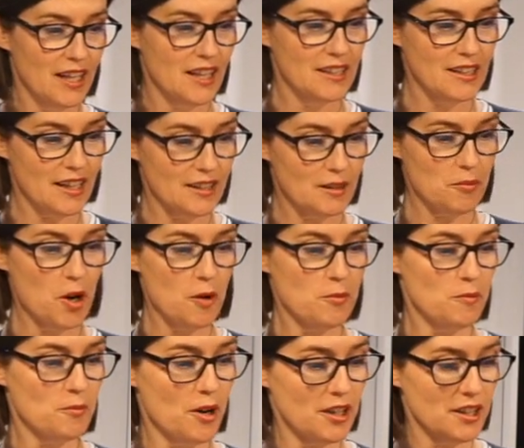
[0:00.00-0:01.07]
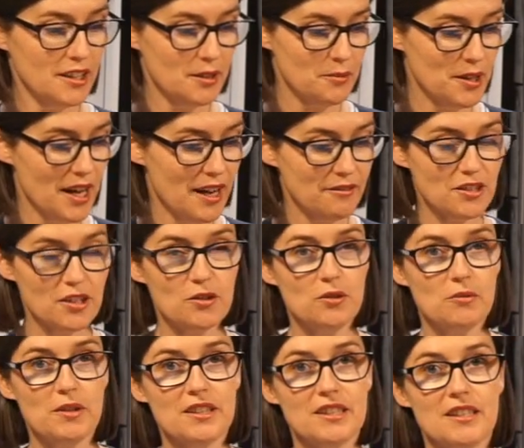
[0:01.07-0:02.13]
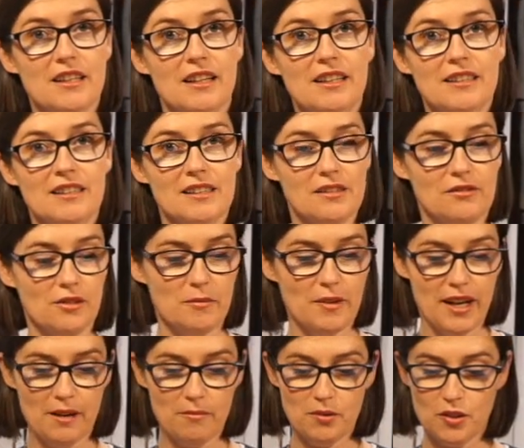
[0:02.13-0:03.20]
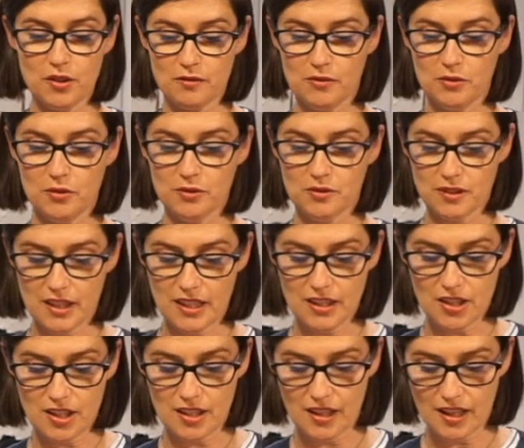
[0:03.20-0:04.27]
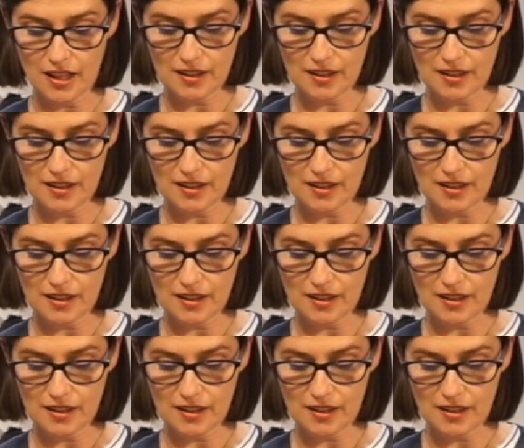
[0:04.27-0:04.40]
Now the purple broccoli we have to cook with tonight is from our beautiful kitchen